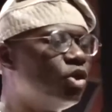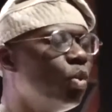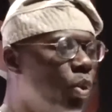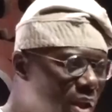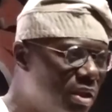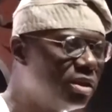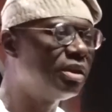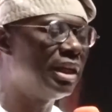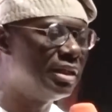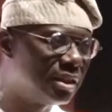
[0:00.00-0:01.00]
You
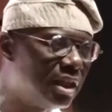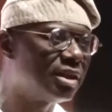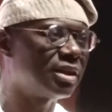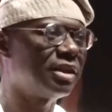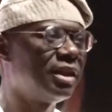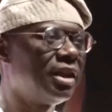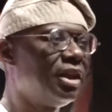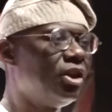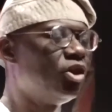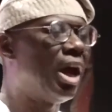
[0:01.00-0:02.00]
will indeed
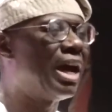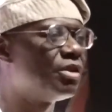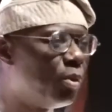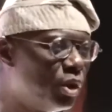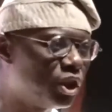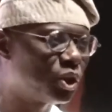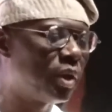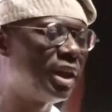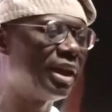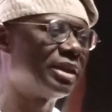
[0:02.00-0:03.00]
admonish
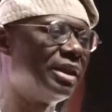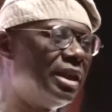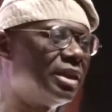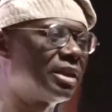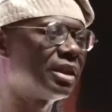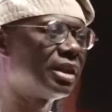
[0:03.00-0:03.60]
when there's a need